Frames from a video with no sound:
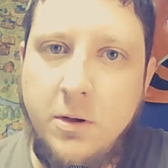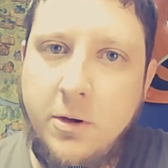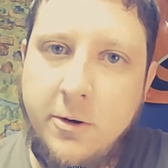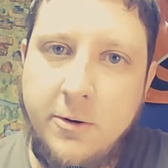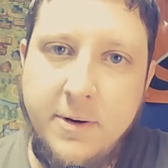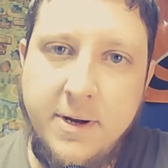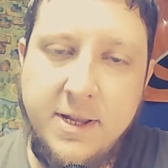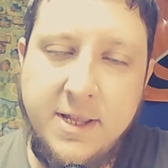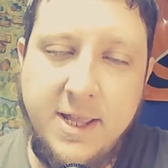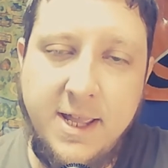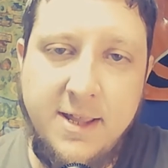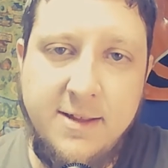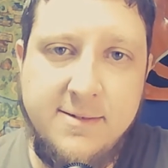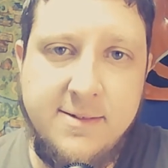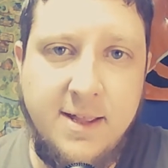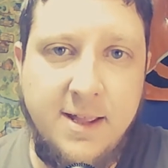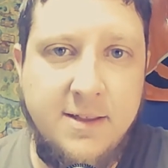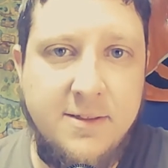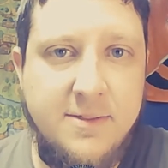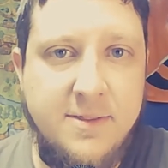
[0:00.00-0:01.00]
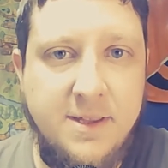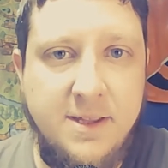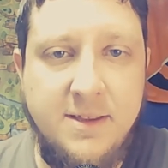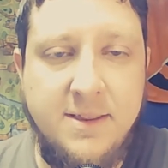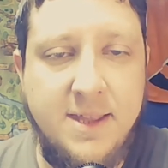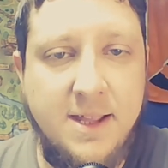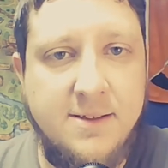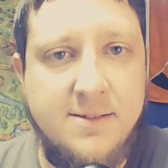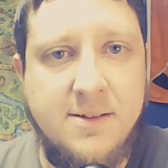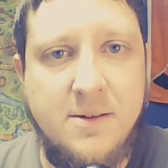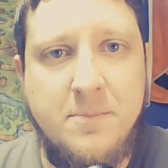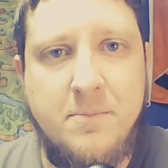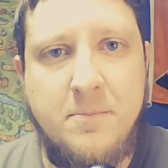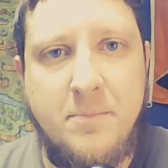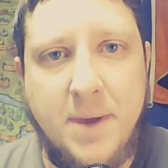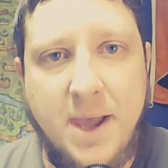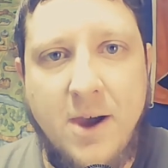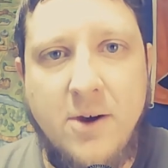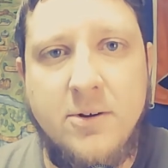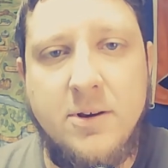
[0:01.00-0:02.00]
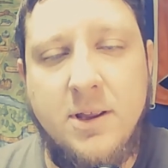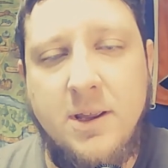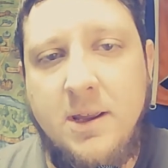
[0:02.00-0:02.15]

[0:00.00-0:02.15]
Alright guys, I think that's about